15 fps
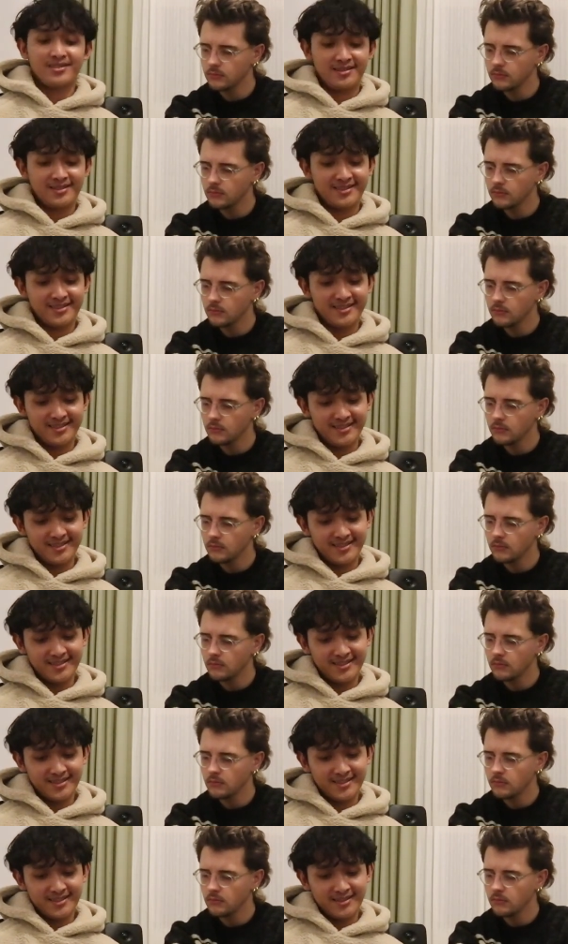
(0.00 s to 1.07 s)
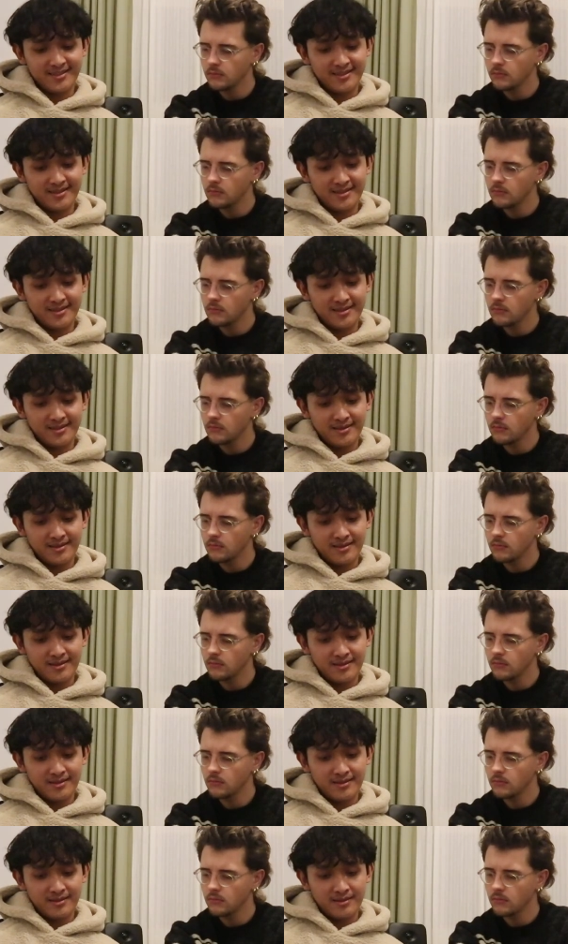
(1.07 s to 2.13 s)

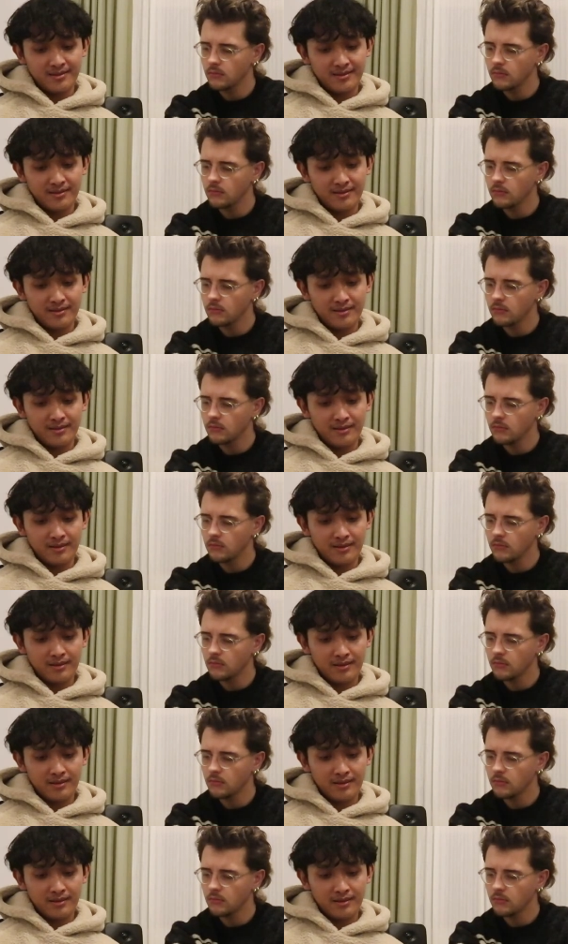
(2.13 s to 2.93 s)
(no one is talking)